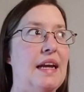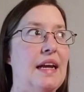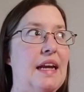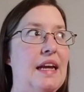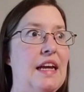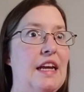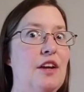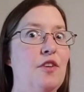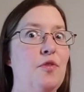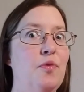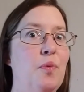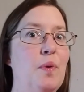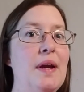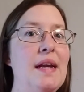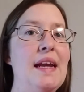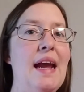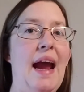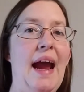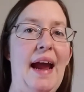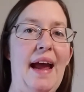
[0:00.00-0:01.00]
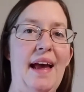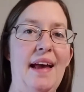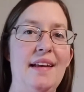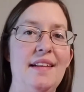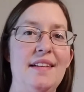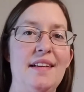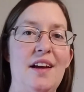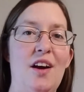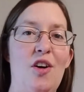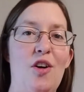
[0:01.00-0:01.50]
If we
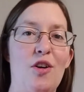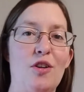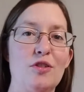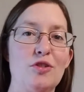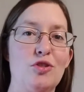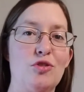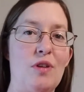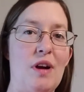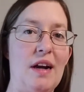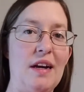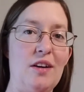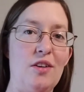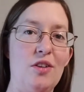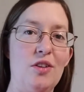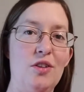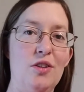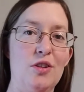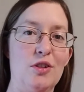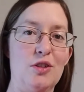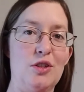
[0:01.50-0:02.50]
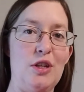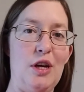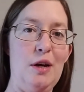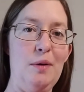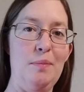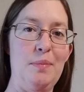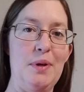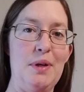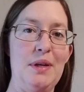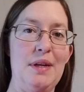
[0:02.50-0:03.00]
had our dryer hooked
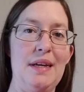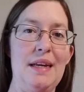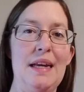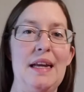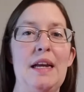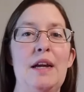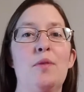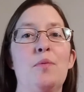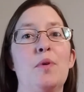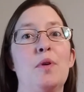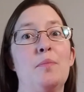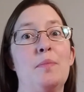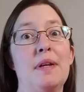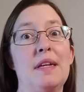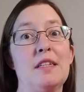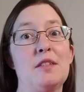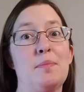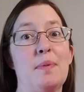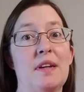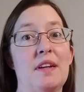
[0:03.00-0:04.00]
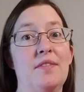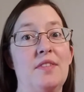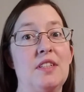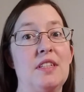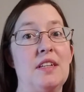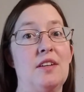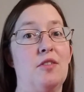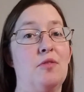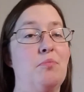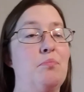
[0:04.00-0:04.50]
up, it wouldn't be as big of a
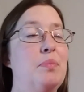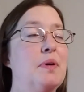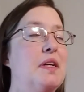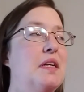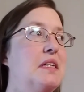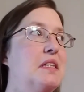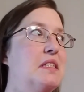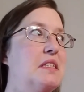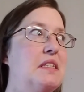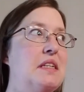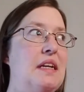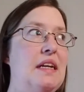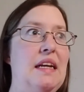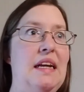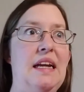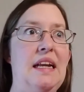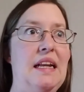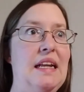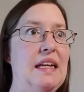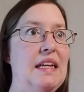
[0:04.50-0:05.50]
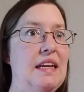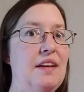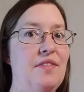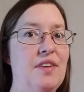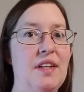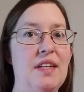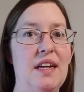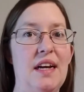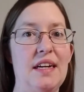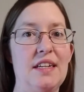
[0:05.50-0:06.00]
deal because any
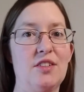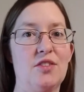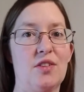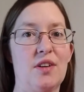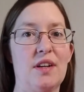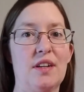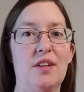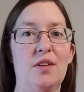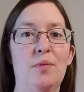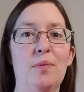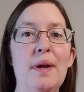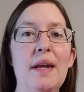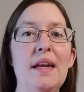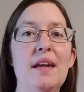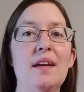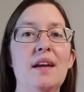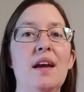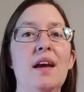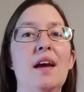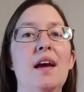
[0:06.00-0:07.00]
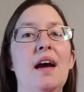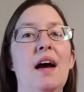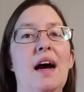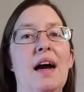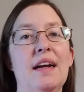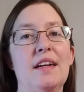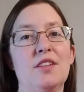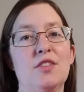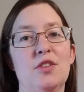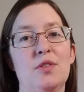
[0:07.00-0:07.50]
given night during the week,
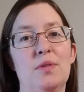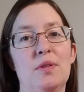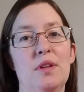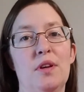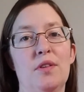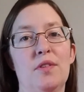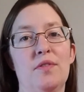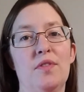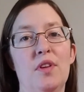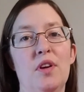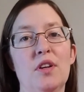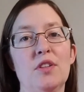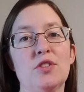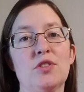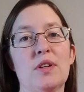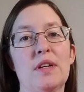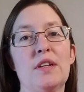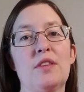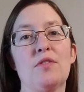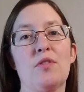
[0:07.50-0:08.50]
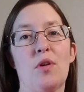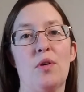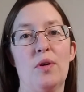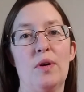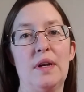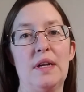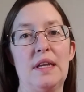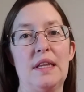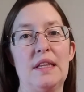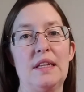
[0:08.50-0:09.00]
I could do a load of laundry, throw
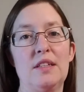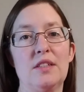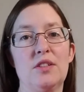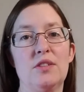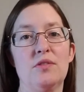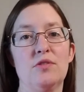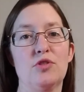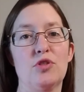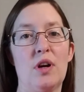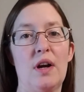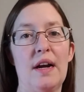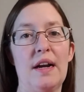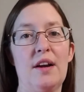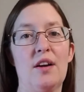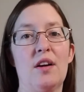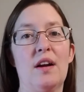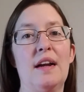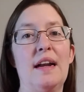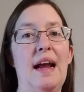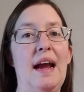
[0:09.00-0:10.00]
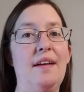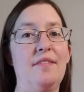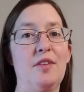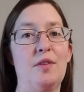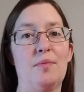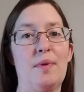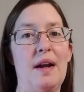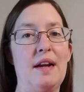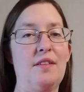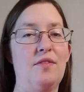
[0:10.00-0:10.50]
it in the dryer, and have it
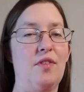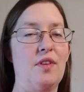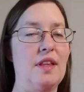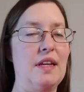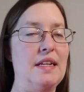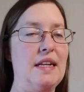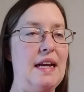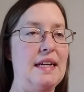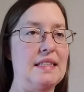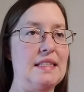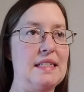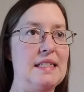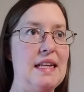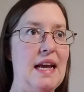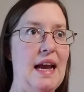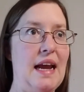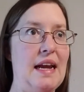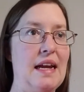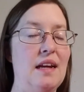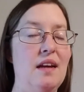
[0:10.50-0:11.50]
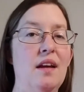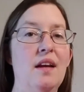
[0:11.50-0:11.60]
ready for the next day.